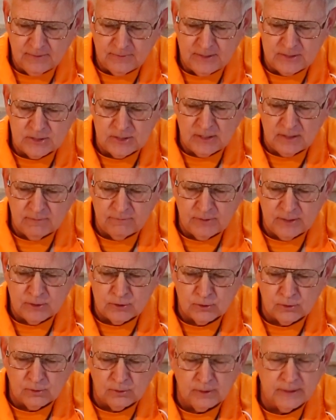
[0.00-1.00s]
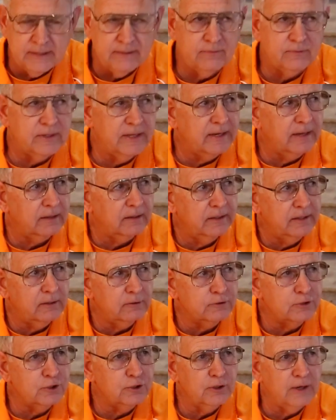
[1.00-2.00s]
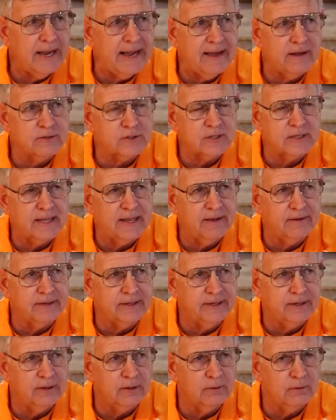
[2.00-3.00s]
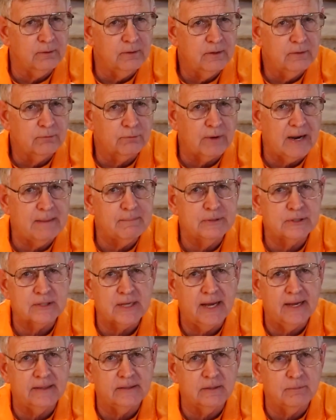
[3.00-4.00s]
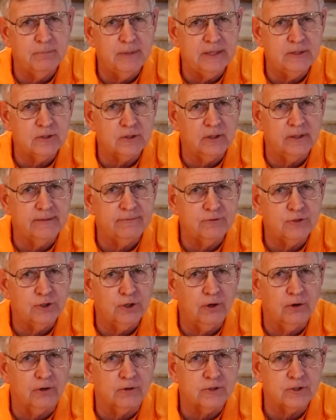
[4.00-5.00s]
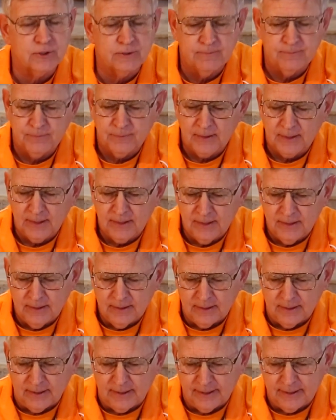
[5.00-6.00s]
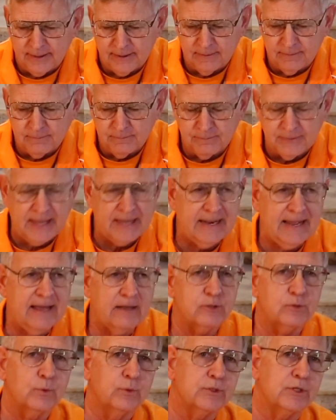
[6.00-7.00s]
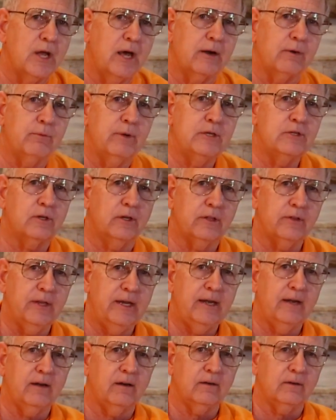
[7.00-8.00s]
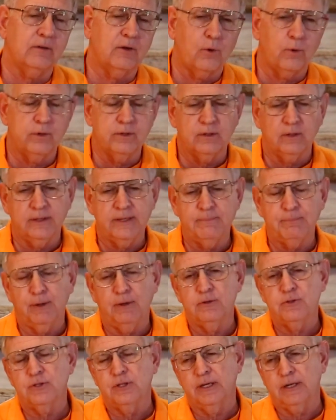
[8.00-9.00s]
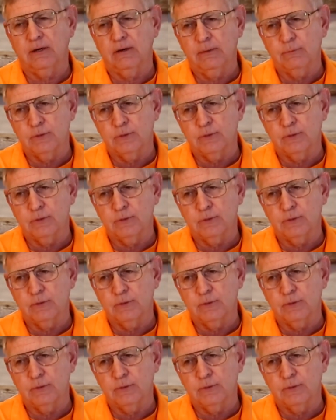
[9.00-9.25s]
This individual lived in a little house down here right beside the Beach Cliff Church. That house was not originally there, according to Lee Persinger.